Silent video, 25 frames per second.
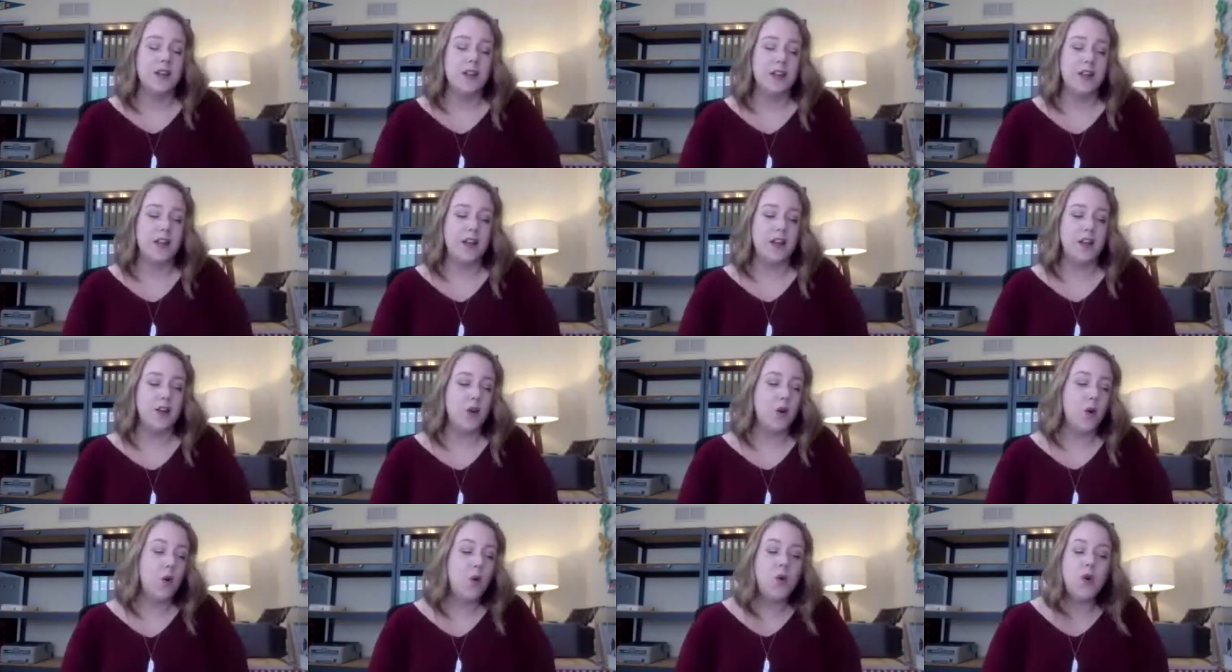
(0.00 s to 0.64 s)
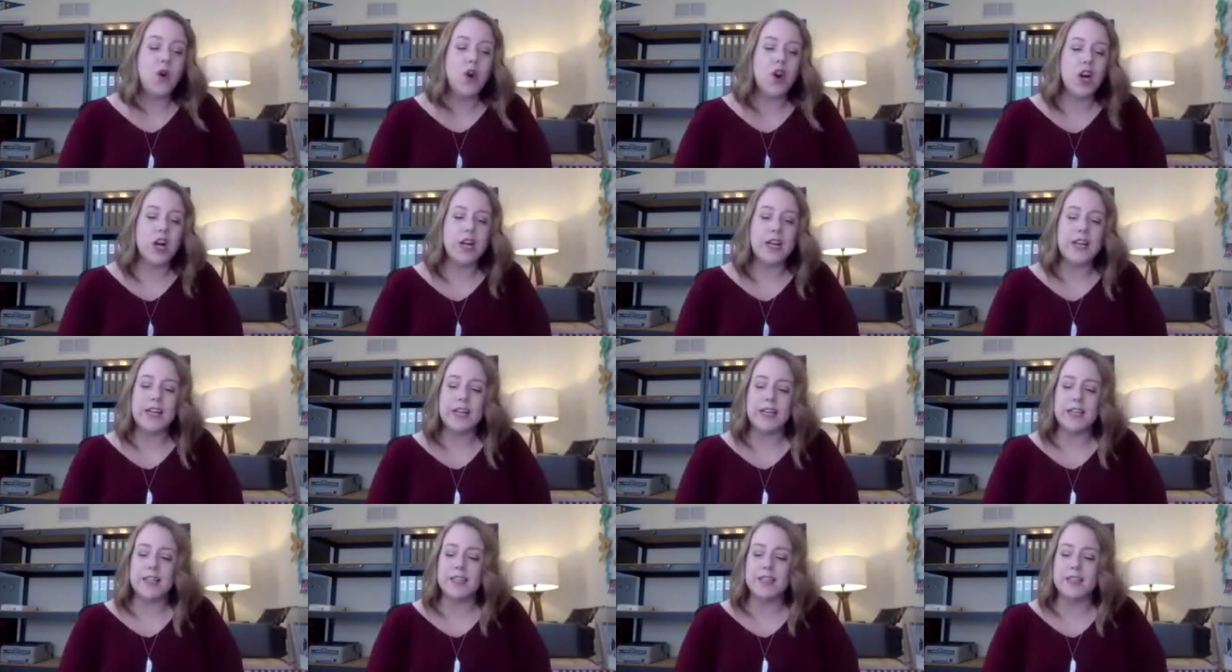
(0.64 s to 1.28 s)
thing, or
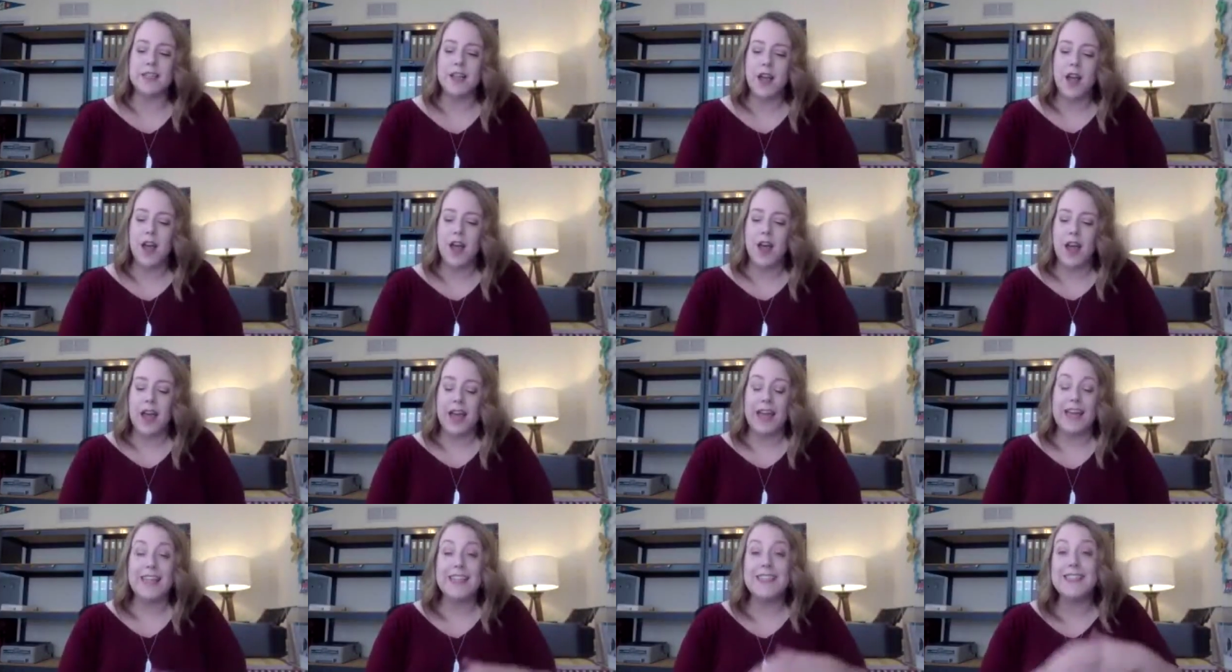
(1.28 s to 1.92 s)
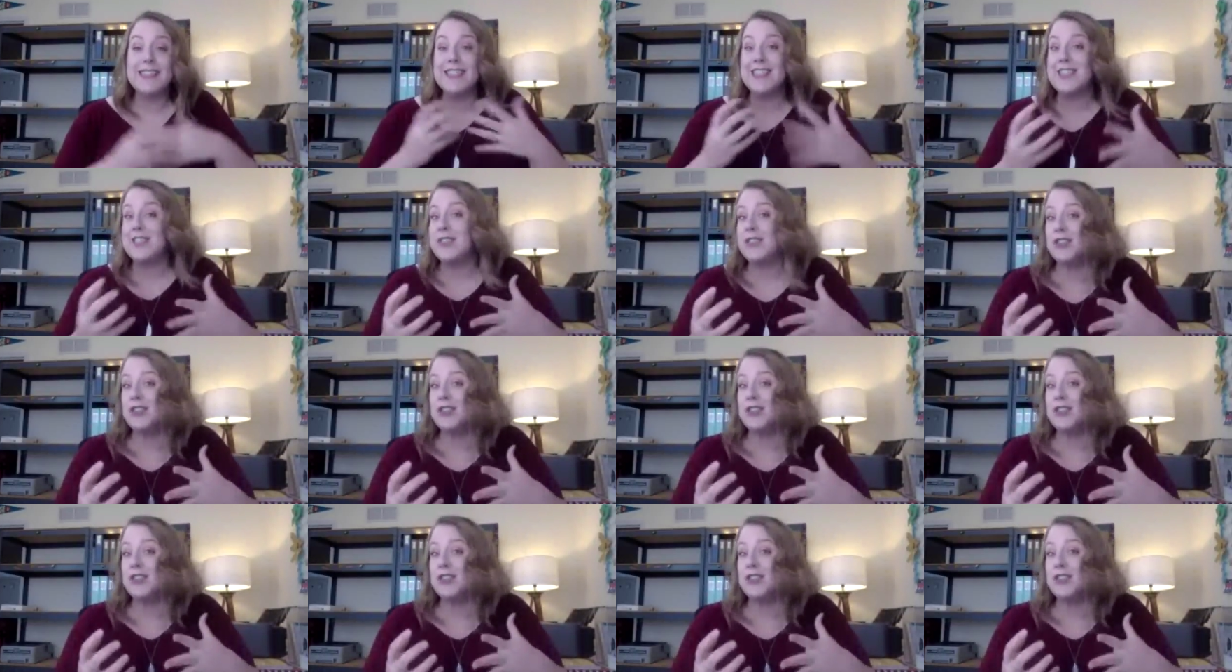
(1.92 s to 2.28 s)
it's a single